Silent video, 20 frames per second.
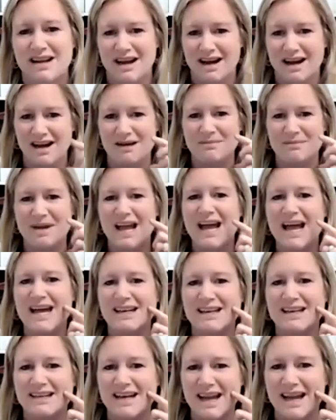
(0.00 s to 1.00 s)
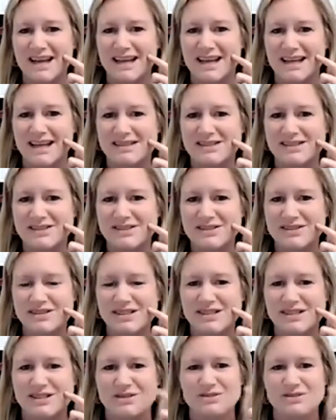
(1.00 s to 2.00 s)
head and neck
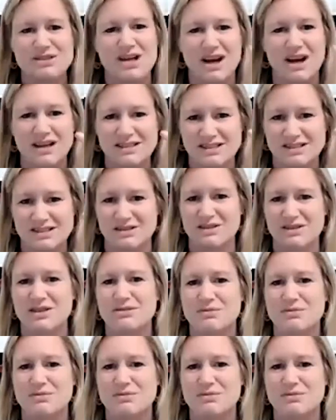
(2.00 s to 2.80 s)
cancers, so tonsil,